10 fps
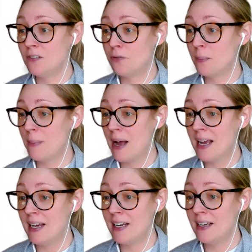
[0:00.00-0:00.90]
it for
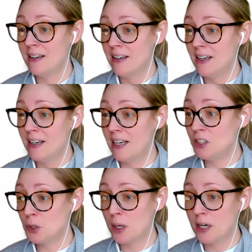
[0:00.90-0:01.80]
my
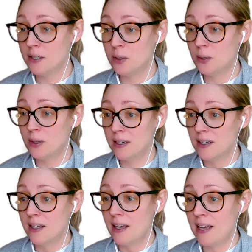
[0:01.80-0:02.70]
intro
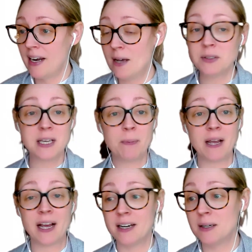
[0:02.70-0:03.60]
and
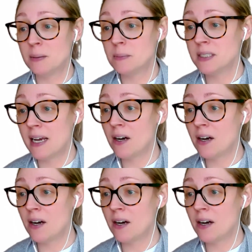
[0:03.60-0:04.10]
housekeeping items.